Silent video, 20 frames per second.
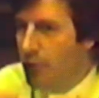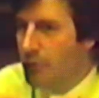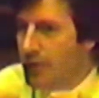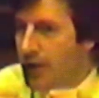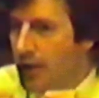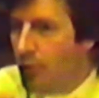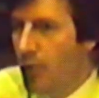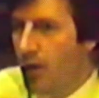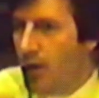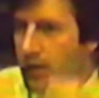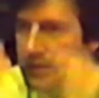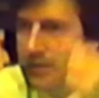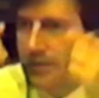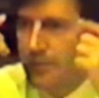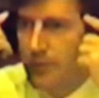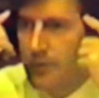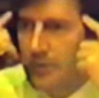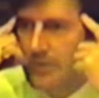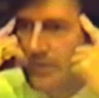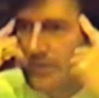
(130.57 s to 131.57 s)
get what they want
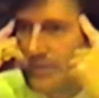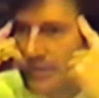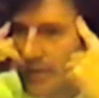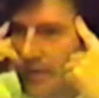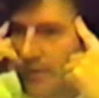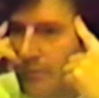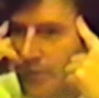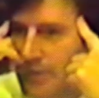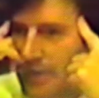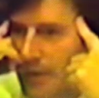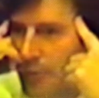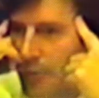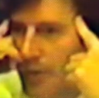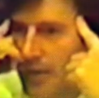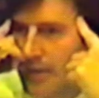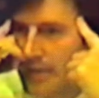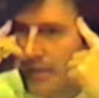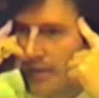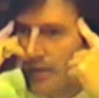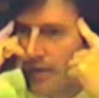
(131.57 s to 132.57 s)
is to first conceive what they
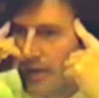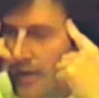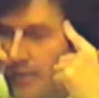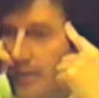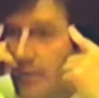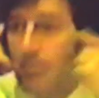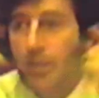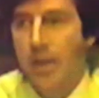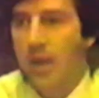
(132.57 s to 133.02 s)
want in their head.